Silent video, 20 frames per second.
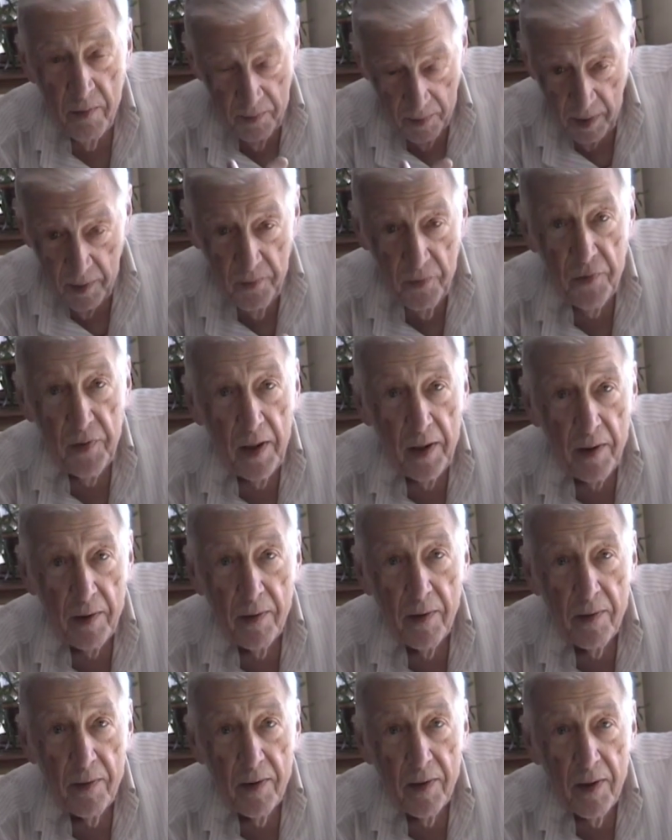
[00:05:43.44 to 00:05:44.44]
that's
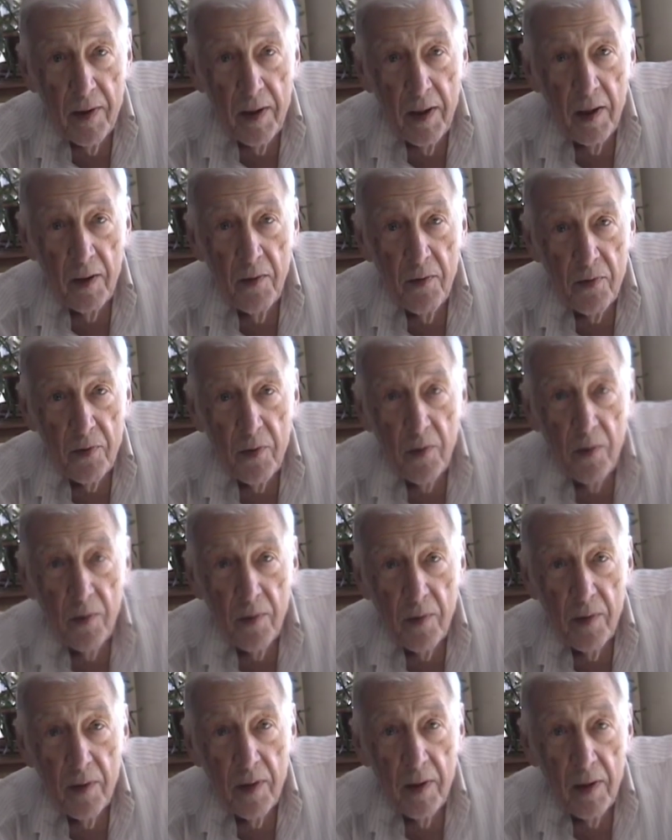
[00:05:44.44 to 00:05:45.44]
second, and
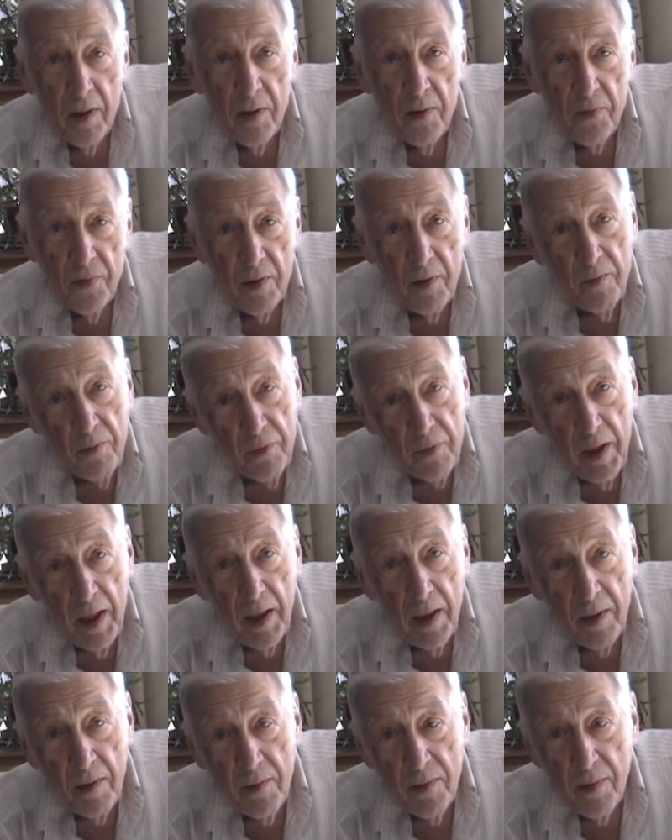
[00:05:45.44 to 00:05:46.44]
third is in
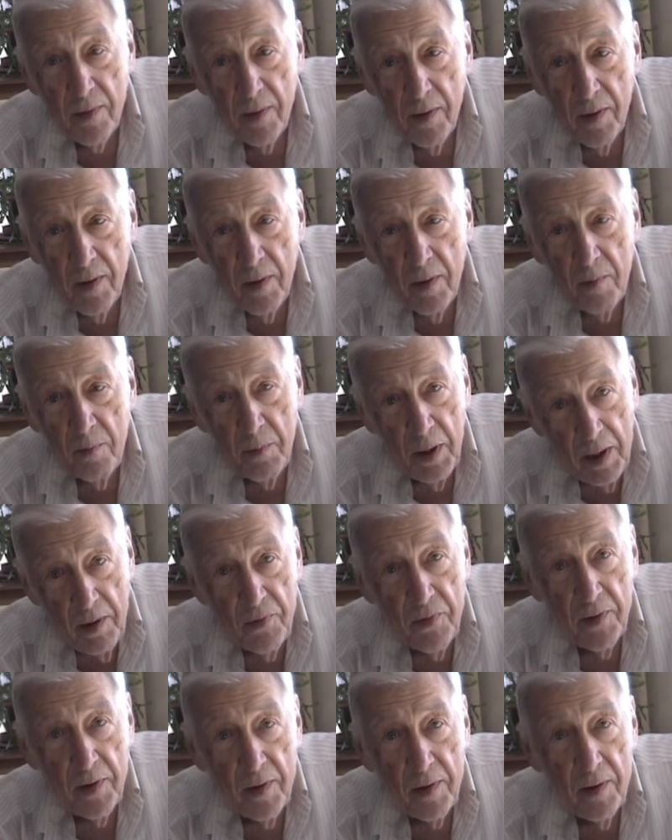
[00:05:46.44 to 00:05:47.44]
fact
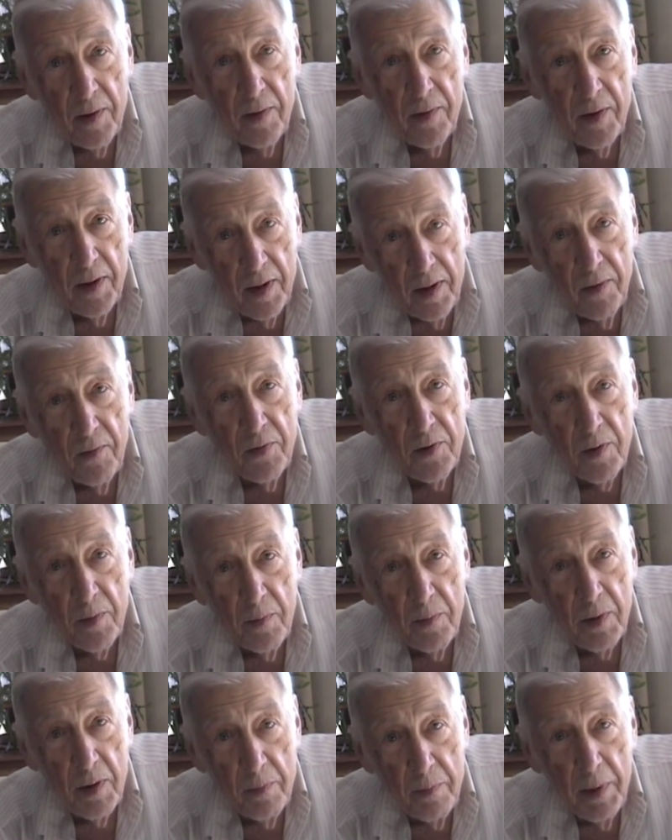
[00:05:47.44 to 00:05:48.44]
basically
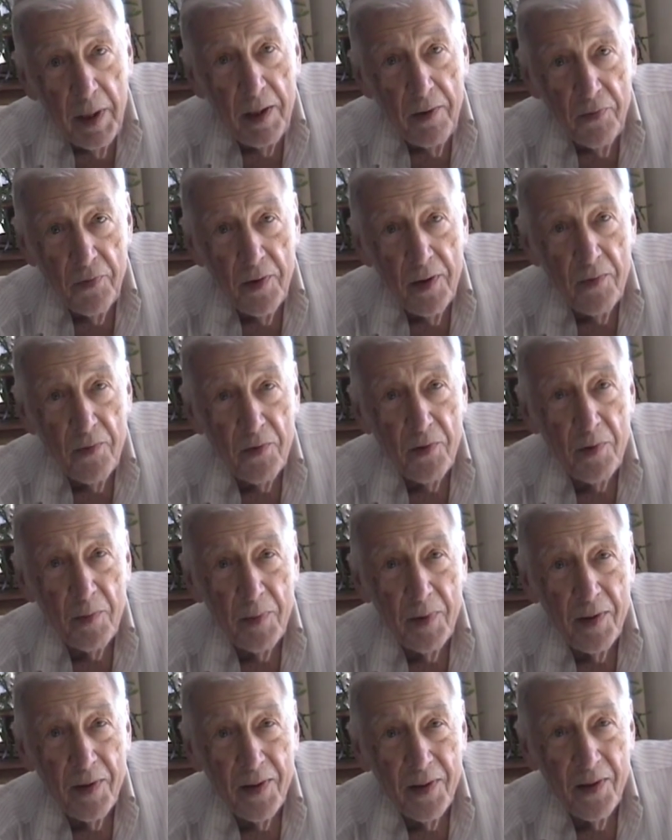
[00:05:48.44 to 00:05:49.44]
the bass
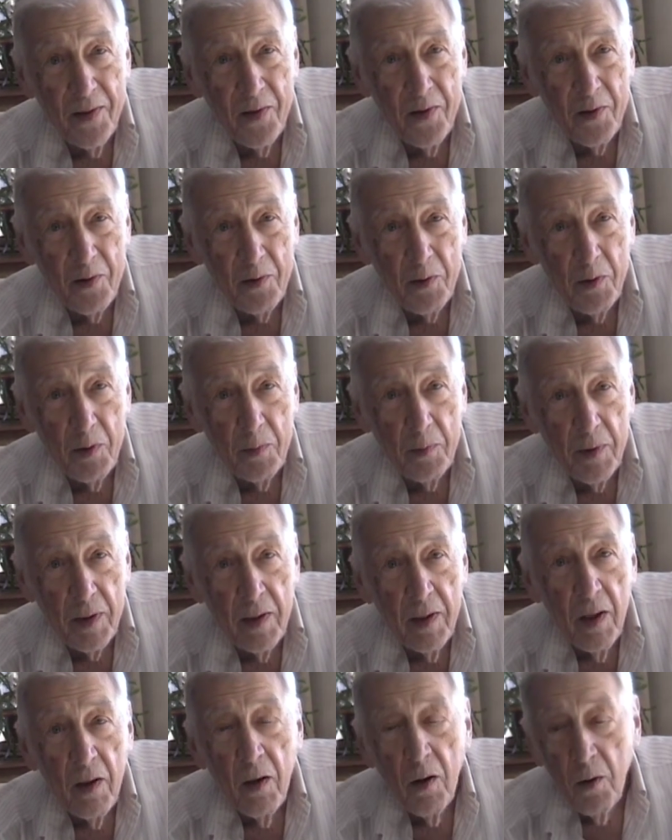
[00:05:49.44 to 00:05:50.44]
instrument in the group.
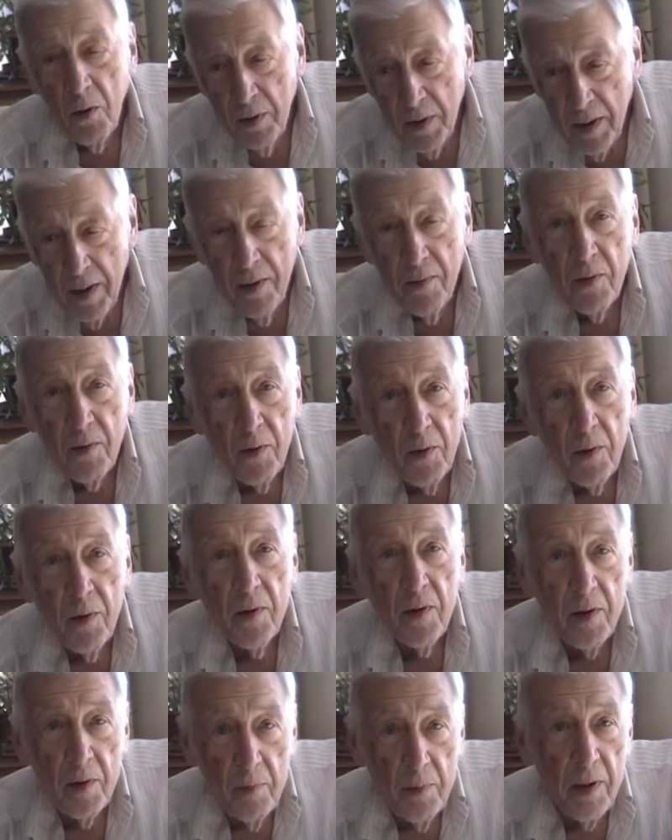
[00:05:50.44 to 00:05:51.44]
Okay, the
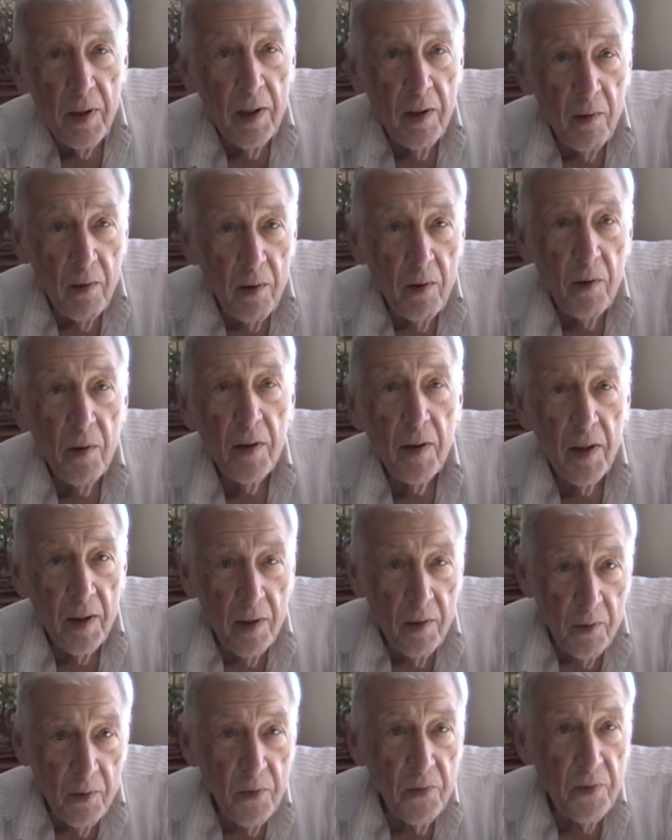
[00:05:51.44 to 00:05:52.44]
horn can play low, and
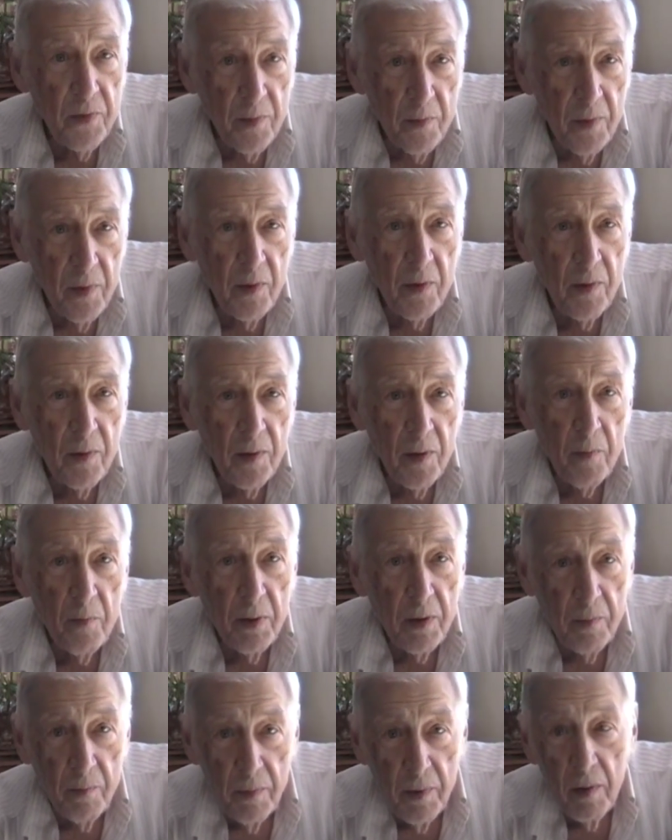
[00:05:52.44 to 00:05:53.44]
I use some low horn,
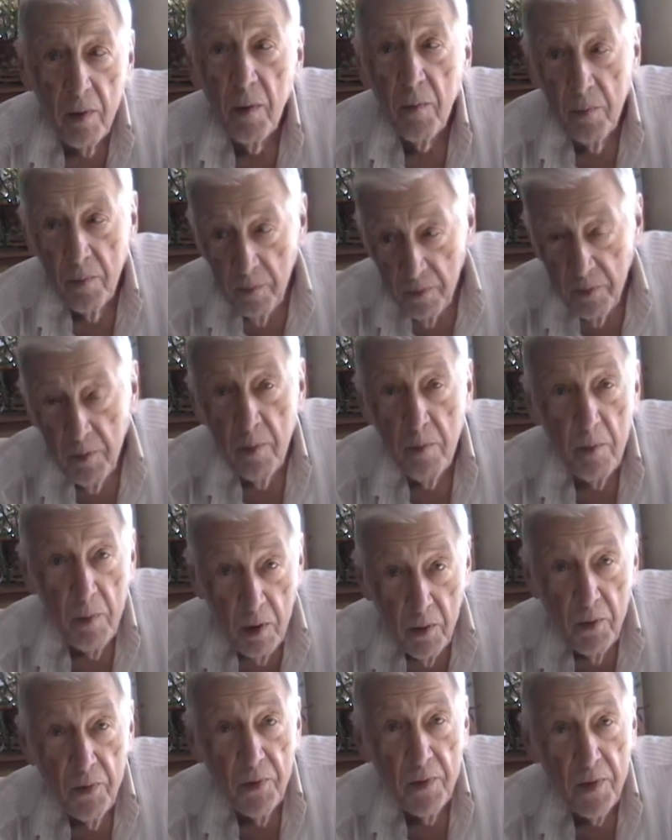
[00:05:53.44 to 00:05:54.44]
but for
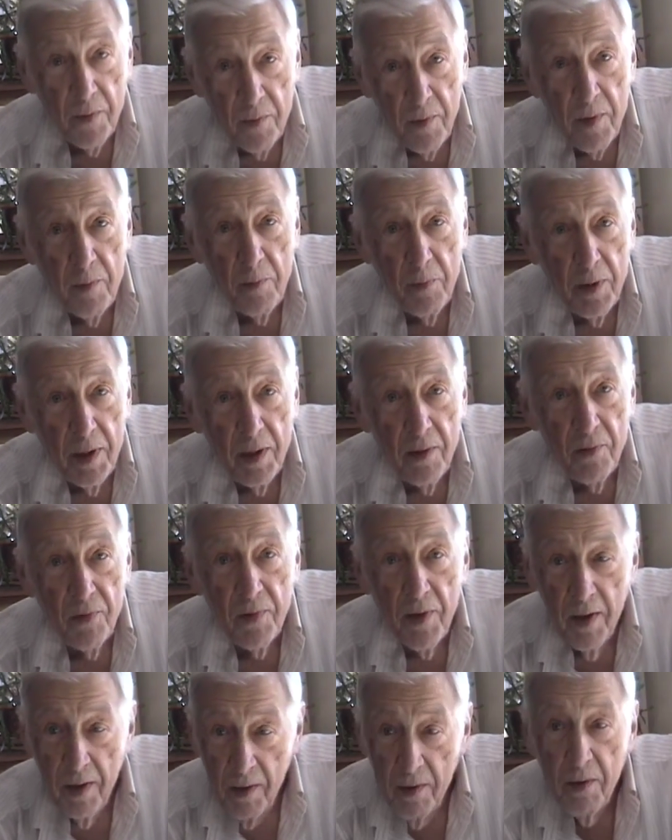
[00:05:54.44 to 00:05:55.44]
most of the
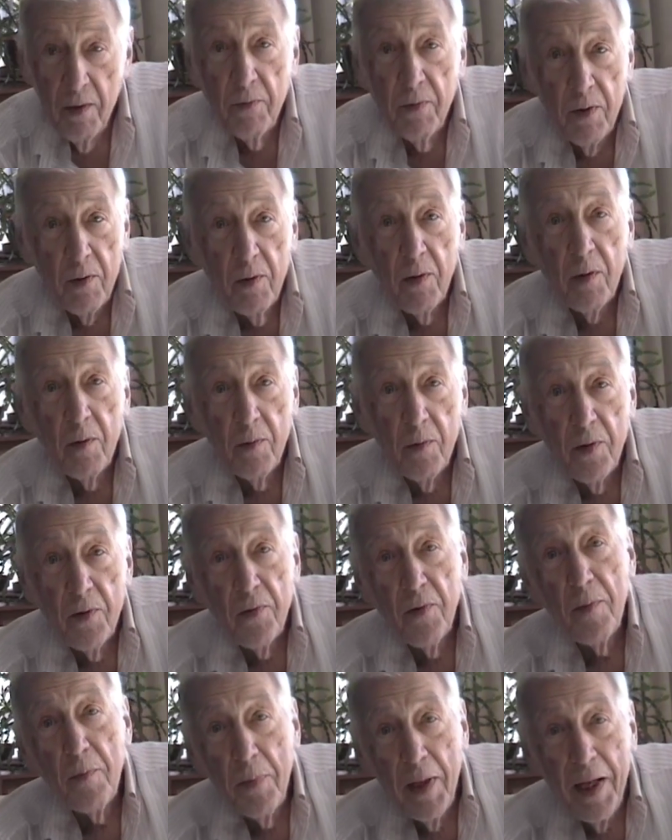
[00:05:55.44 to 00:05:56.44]
piece, the viola
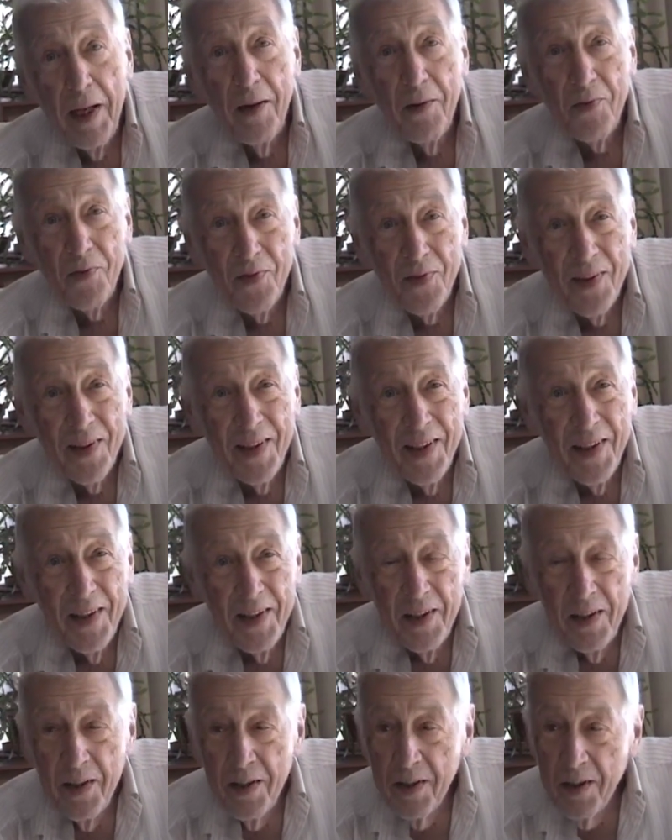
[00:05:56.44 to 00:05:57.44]
was the bass.
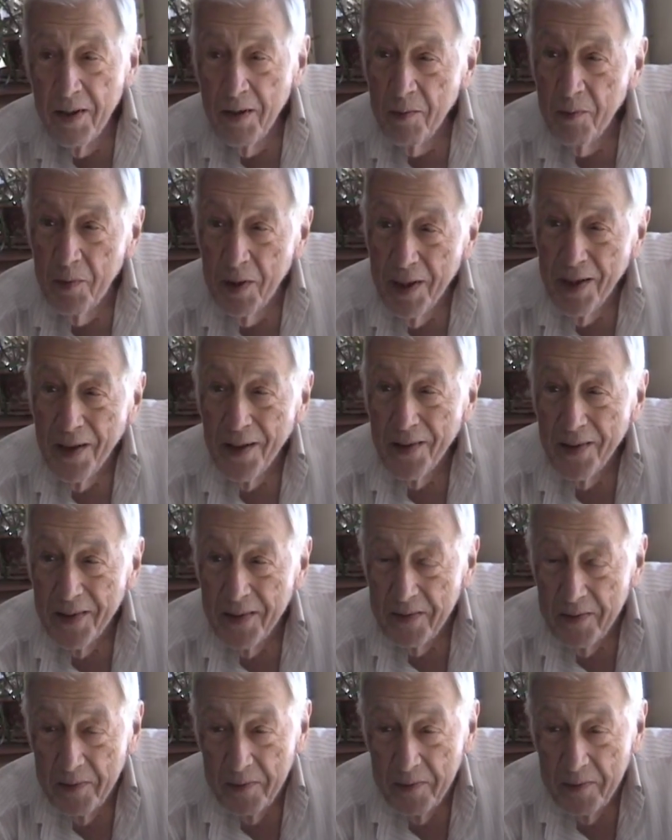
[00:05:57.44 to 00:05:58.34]
Well,